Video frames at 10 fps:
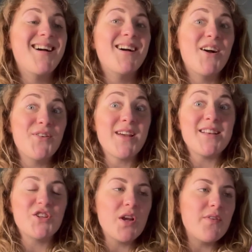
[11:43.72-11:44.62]

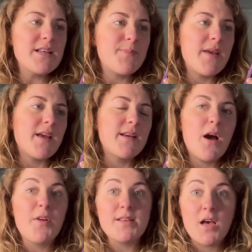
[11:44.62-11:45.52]
Okay, so generally speaking,
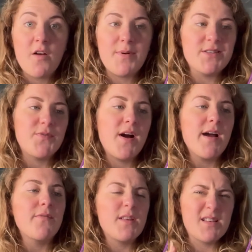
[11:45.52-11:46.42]
now that it's
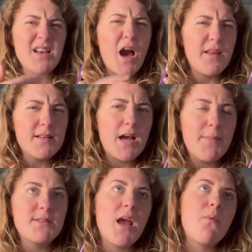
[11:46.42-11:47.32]
5:30, this is kind of the
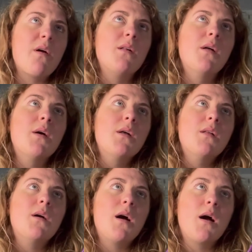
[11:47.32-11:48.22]
time of day where
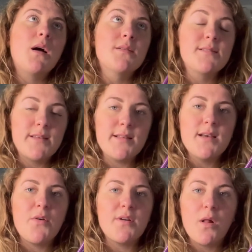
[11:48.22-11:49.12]
I'll sit
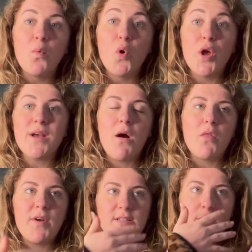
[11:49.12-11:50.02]
down and I'll work out
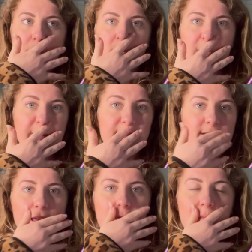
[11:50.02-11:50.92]
the rest of my macros for the
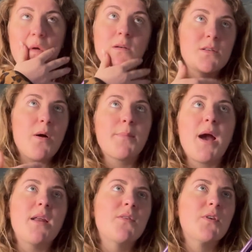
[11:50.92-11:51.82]
day. So I'm
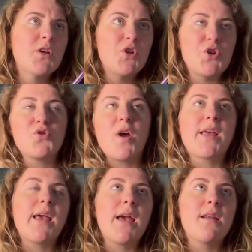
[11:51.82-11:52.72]
kind of just
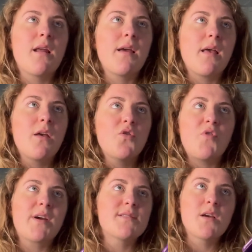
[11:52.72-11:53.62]
tracking in, like,
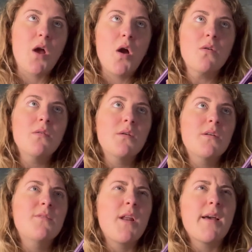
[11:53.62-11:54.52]
track as I go
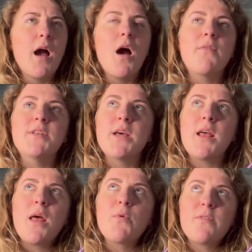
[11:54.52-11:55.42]
for like half the
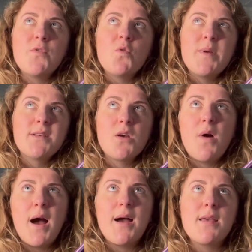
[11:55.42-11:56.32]
day. Like with food being so
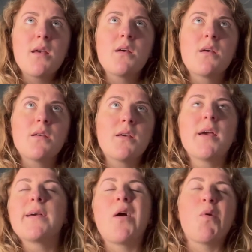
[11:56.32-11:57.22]
high, you
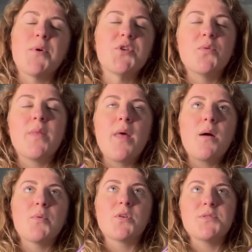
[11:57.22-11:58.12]
can get away with doing
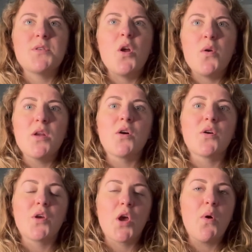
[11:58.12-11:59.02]
that because you know you're not
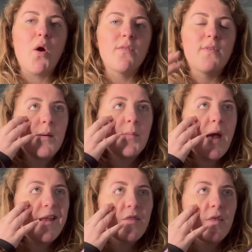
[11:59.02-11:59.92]
going to go over
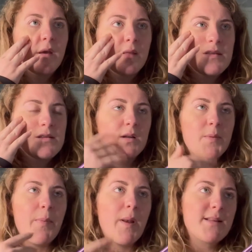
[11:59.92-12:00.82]
anything. There's still
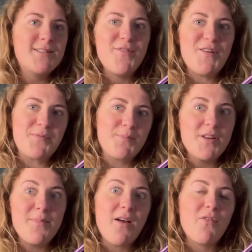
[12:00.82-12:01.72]
going to be plenty of each bloody macro